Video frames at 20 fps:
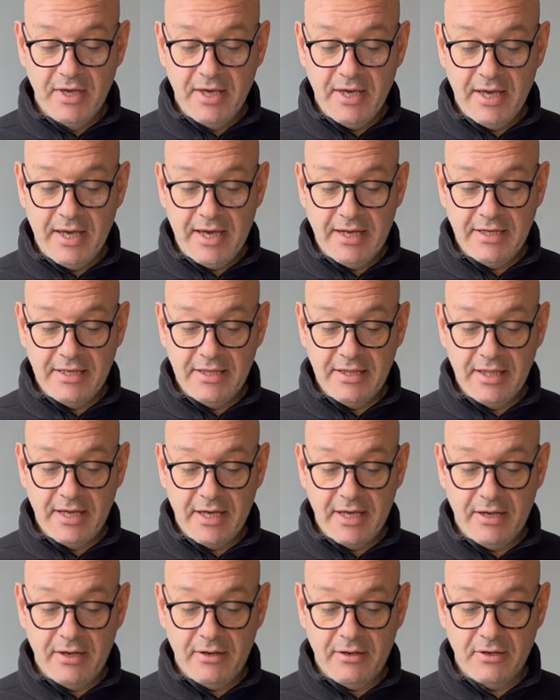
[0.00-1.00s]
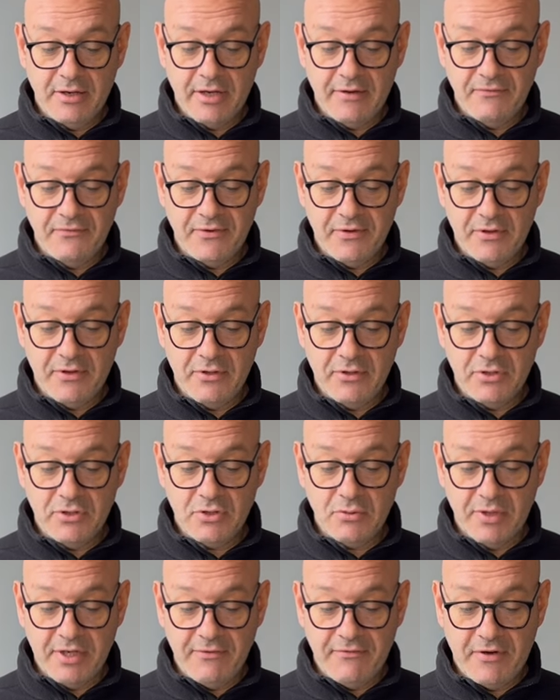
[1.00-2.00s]
And in that, I'm gonna have
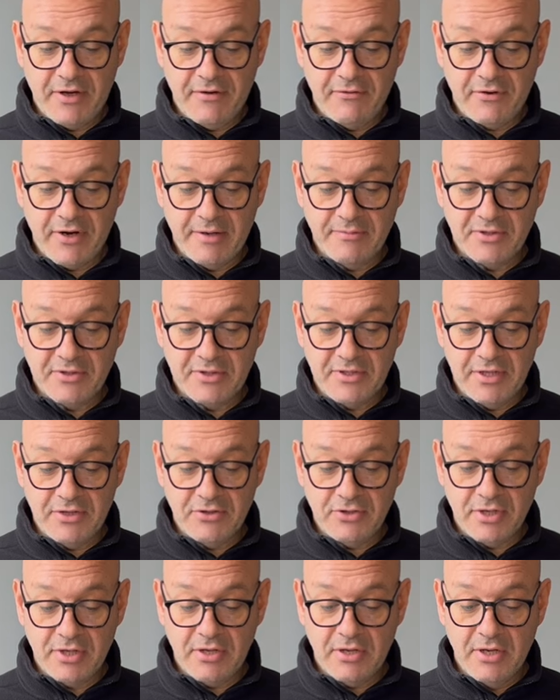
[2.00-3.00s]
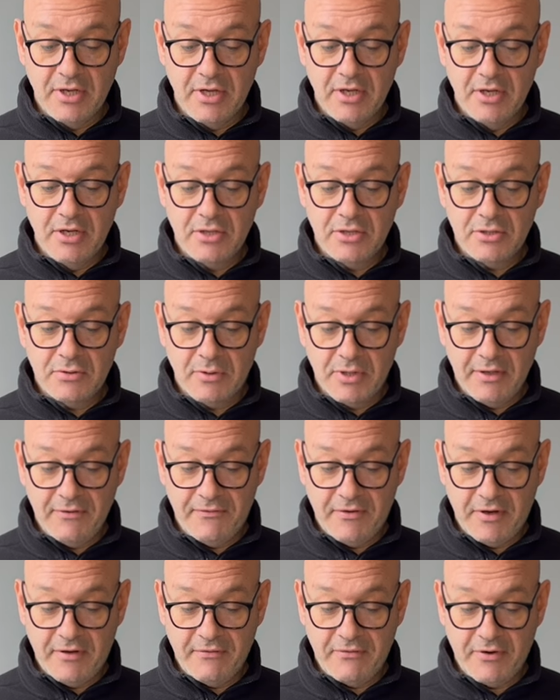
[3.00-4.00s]
25 grams of Citra,
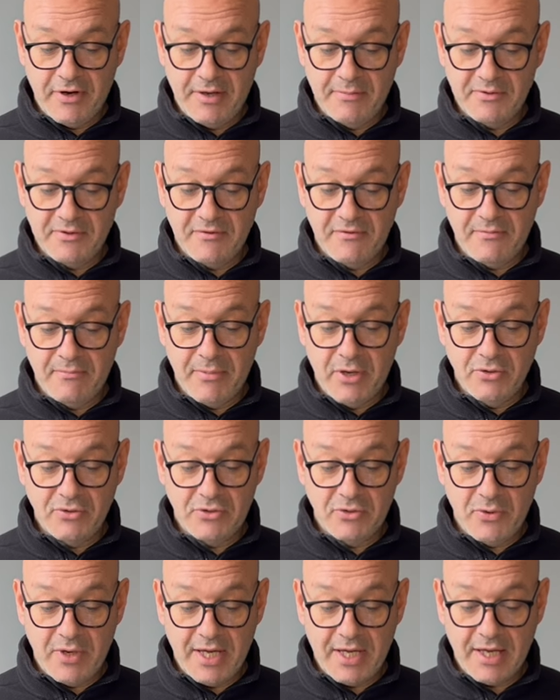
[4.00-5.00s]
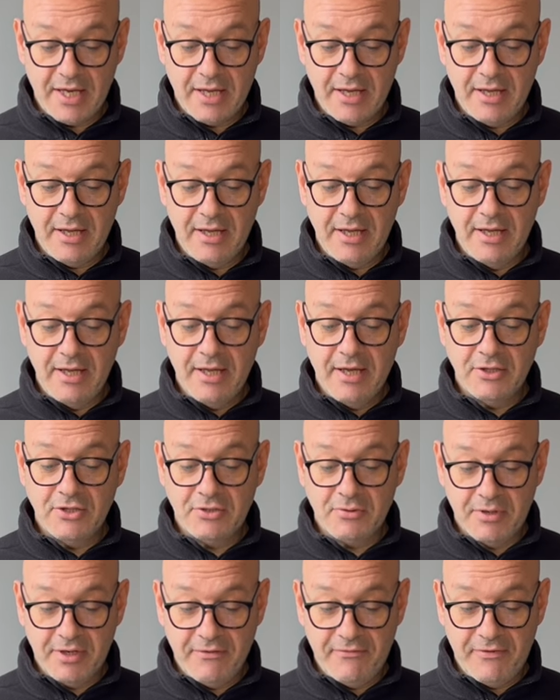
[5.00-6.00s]
25 grams of Motueka, Eka, and
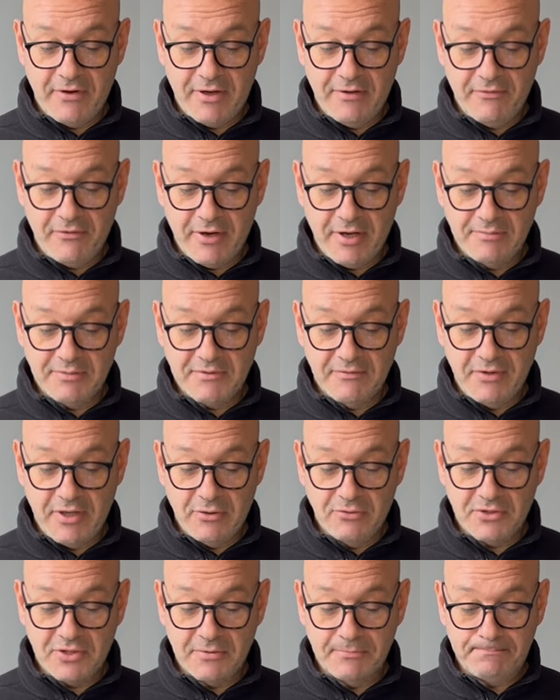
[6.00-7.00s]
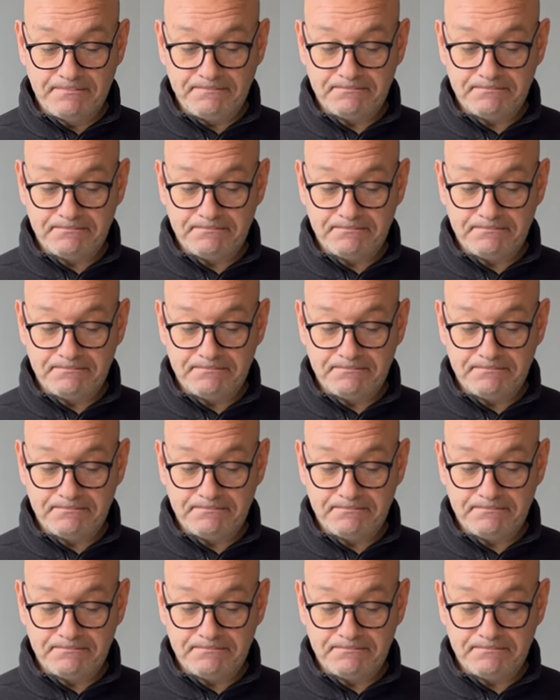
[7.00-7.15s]
25 grams of Nelson.